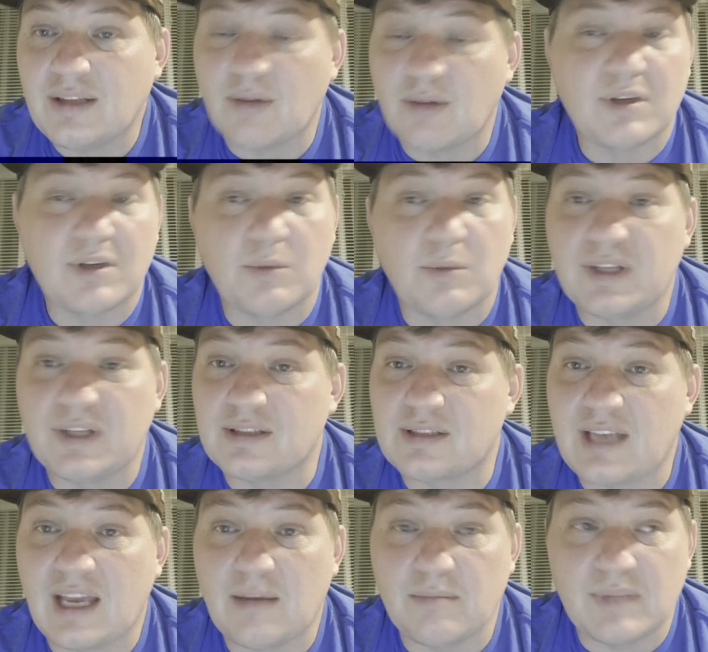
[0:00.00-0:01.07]
They were going to win this
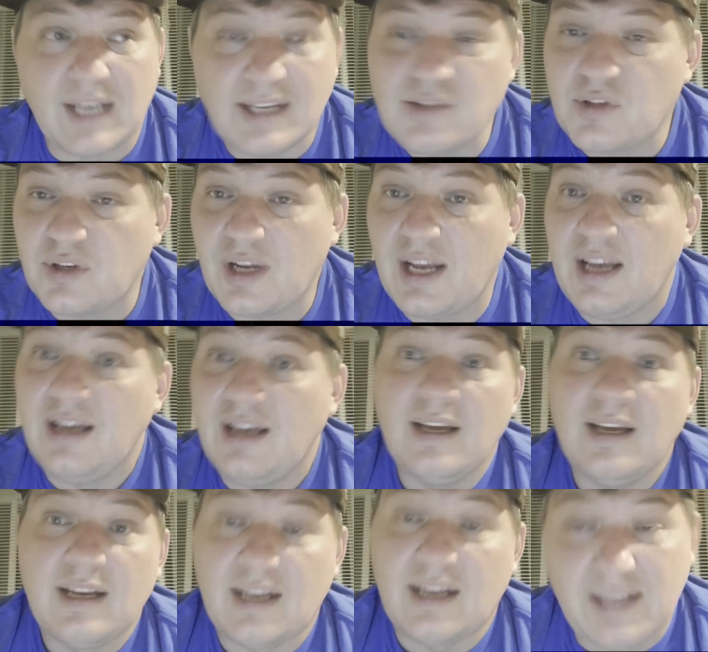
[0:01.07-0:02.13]
game yesterday,
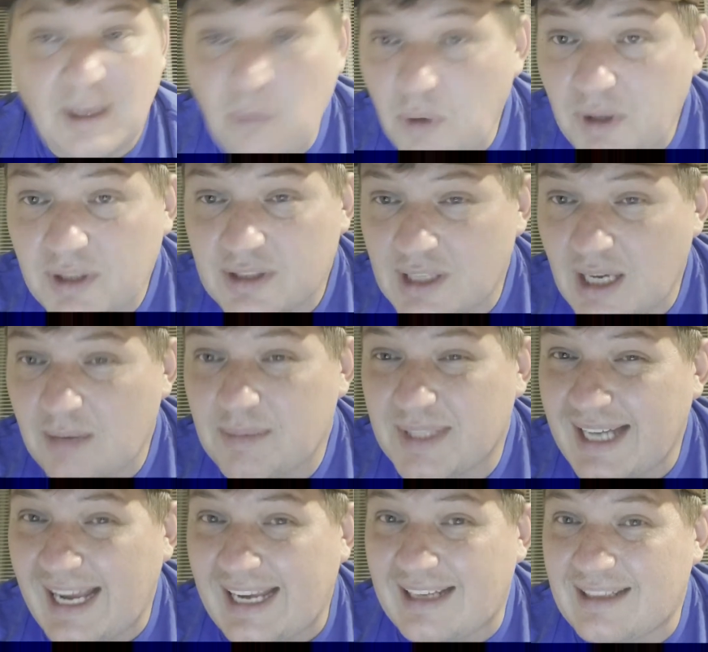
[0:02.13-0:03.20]
and they won this game
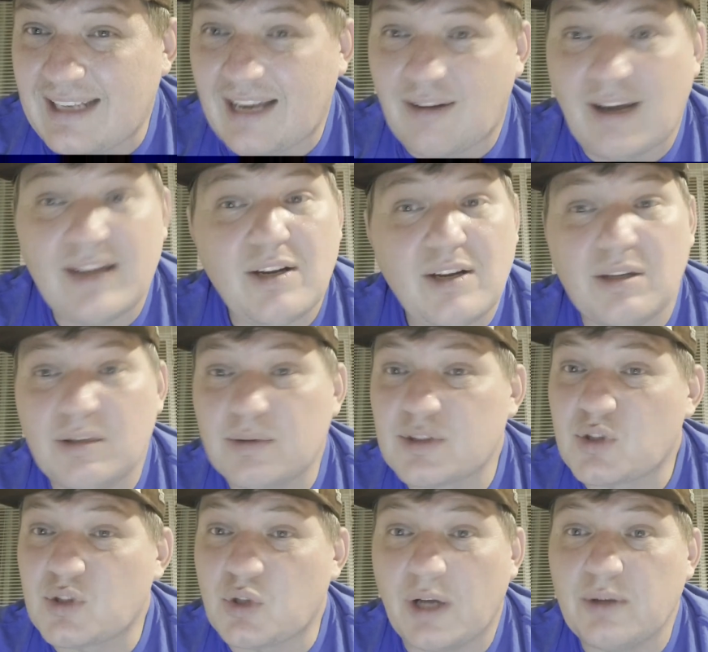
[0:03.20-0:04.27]
tonight. Now I know it
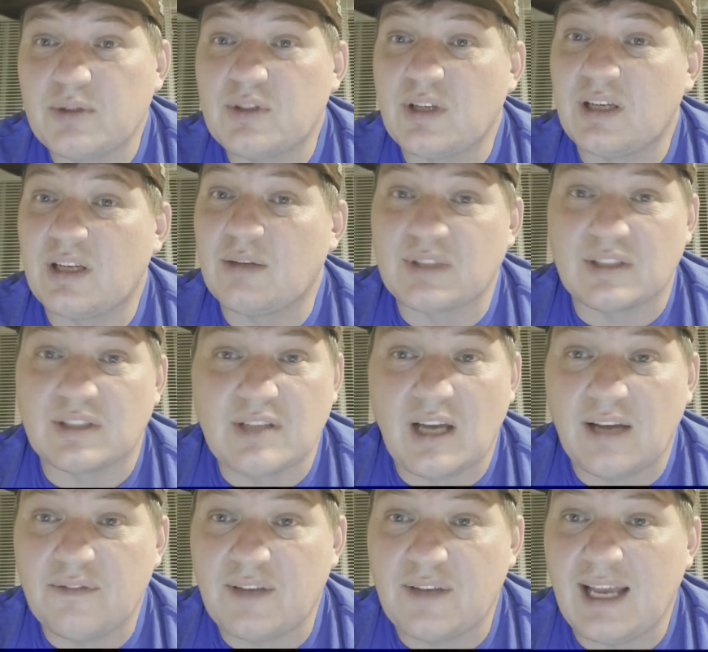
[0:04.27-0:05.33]
was close and it was a
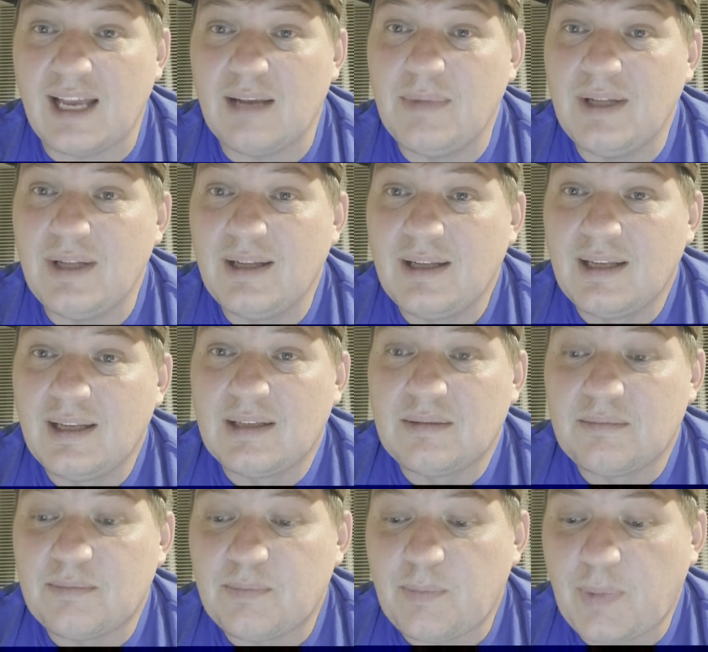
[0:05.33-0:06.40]
tough game,
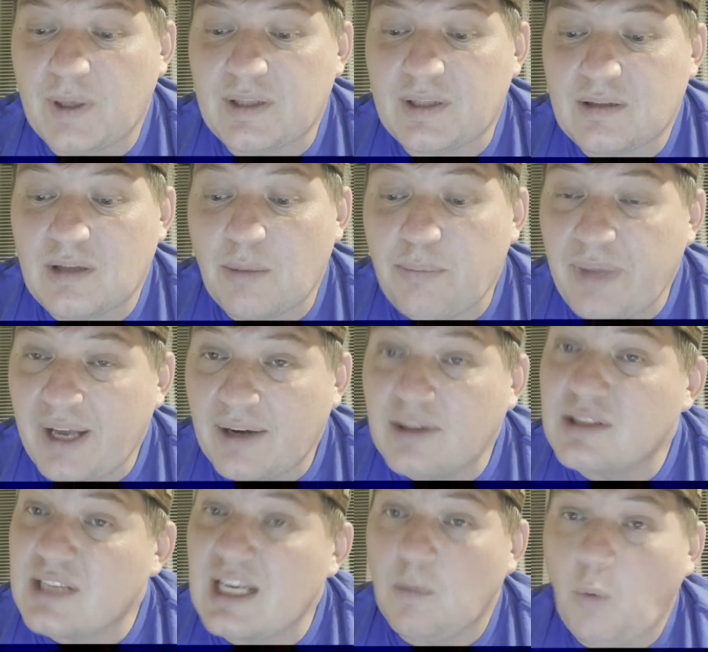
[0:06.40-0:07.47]
but the better
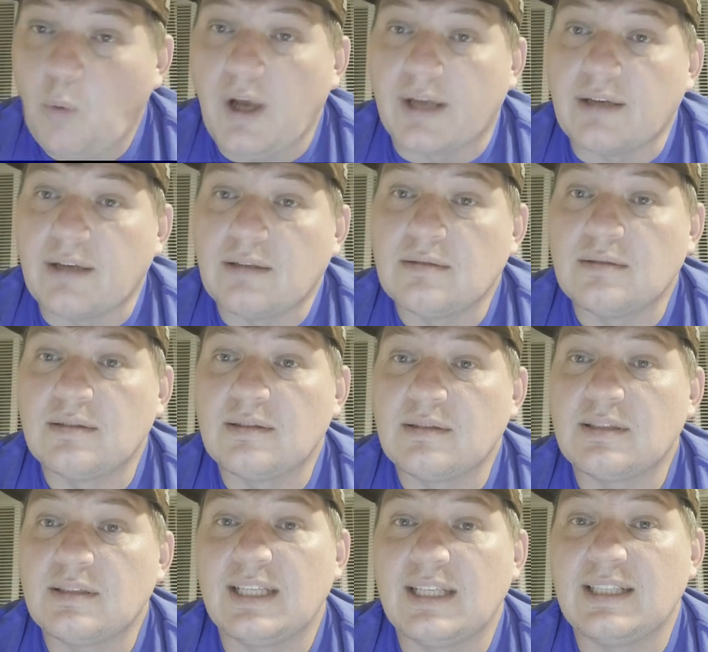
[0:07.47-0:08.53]
team won.
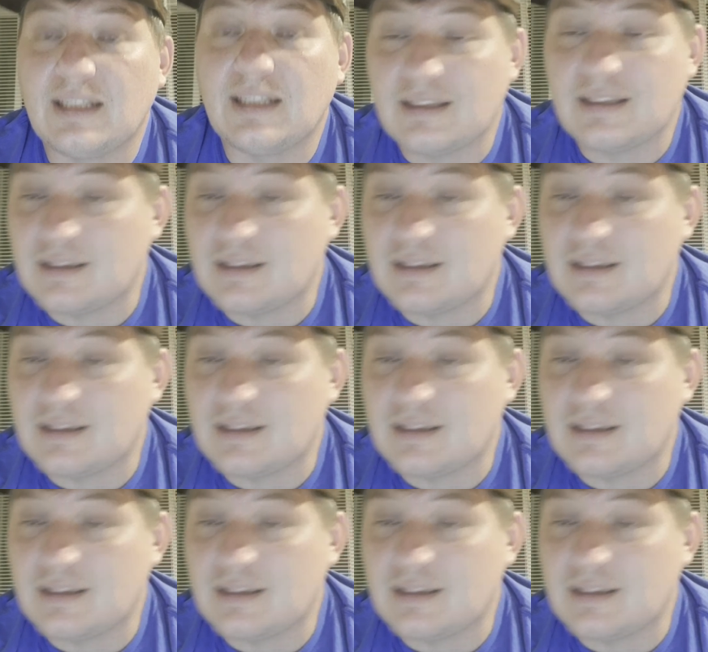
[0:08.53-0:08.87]
And